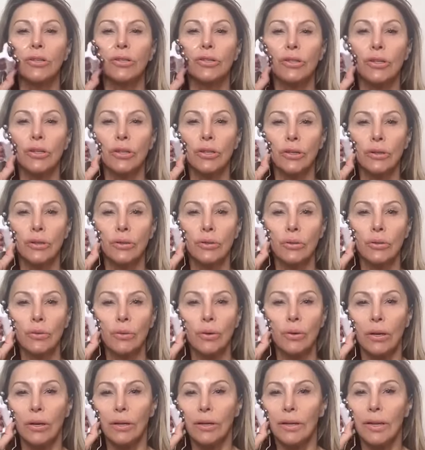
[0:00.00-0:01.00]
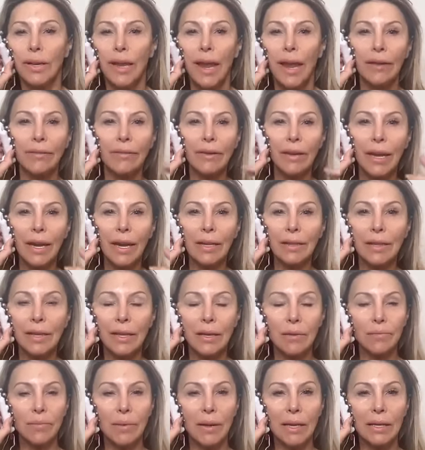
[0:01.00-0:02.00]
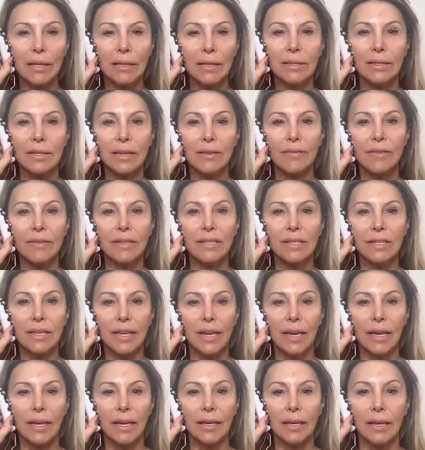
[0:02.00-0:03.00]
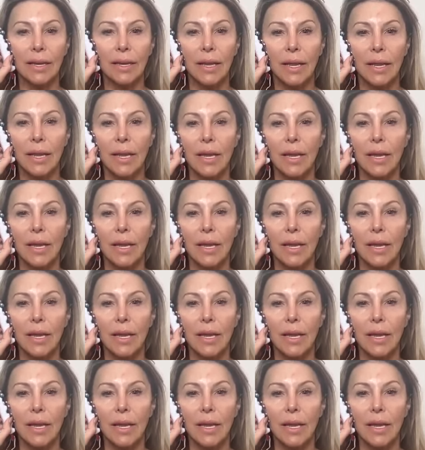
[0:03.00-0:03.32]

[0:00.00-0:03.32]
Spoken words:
to navigate the impedance of the skin